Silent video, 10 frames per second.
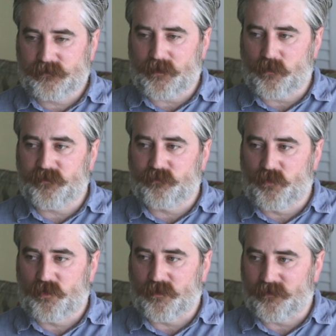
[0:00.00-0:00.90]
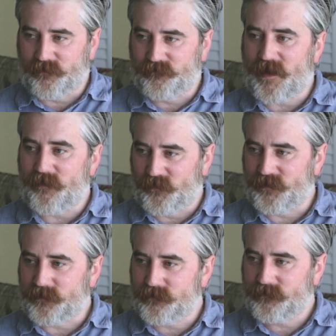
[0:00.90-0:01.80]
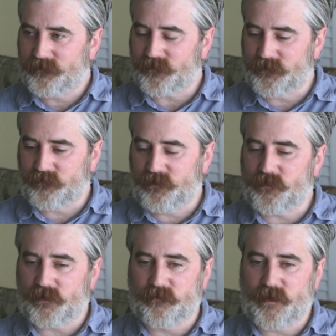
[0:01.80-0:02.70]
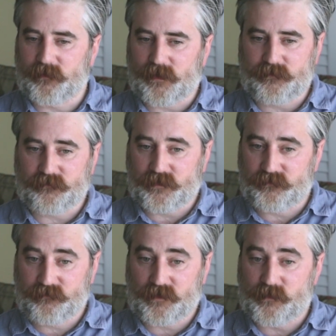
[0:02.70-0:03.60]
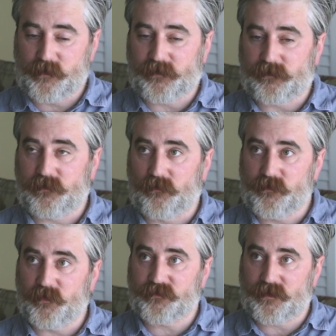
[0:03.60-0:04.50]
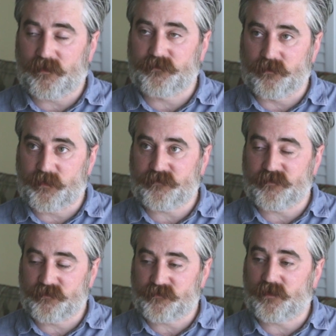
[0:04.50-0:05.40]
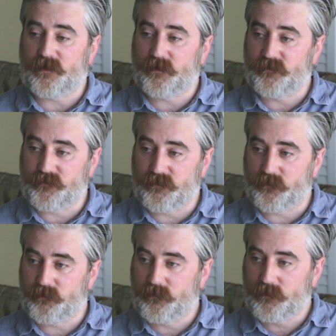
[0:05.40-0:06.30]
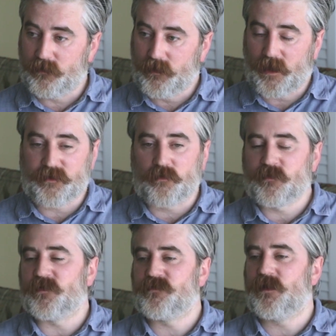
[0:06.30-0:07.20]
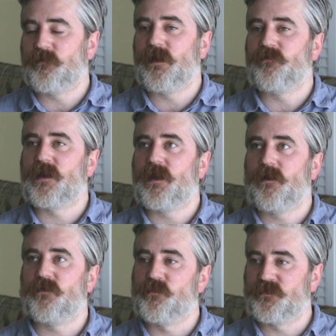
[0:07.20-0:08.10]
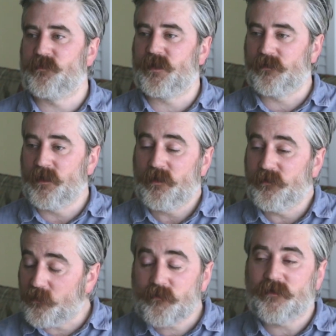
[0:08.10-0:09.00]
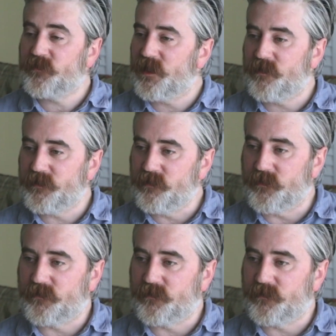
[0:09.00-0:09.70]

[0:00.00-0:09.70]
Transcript: they want more of that money. So you've got to remember that. And you've got to remember that the only person that has your best interests at heart is you. And the only person that will ever care as much about... No one will ever care about your